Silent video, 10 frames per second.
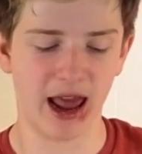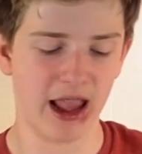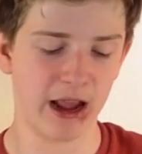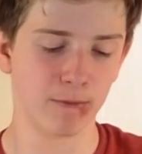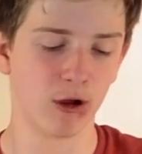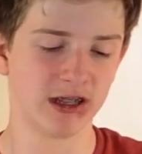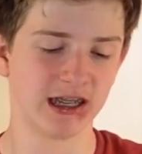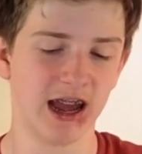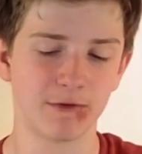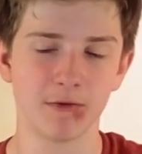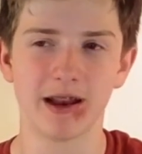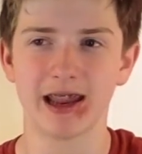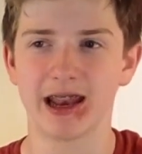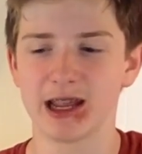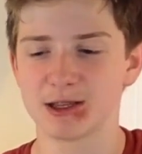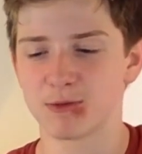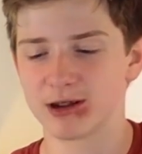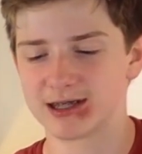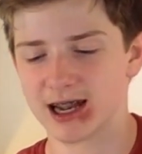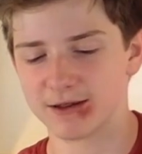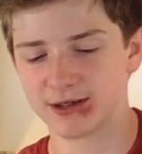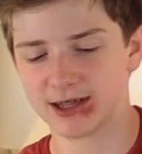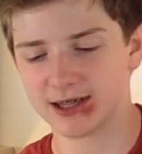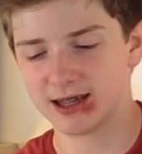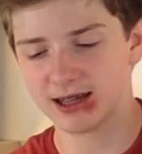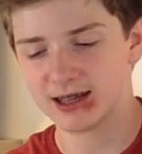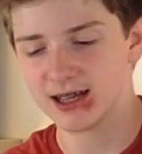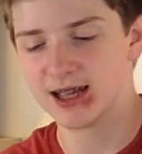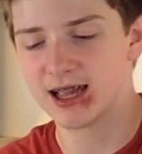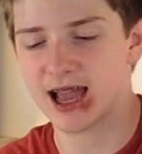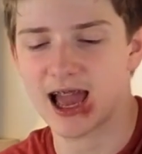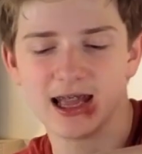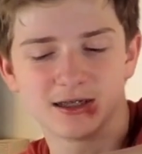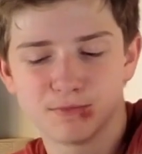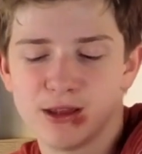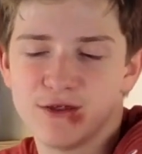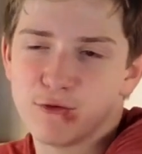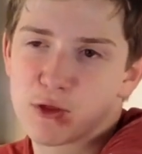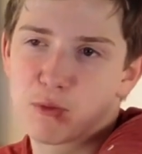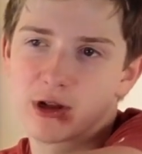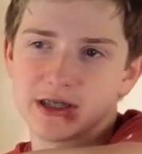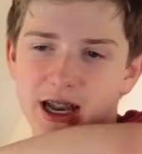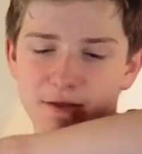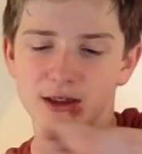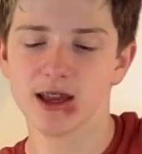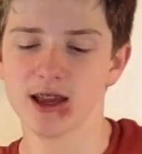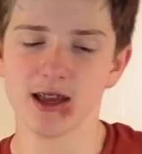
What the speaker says: I hate poison ivy. My dad hates poison ivy. He has beef with poison ivy.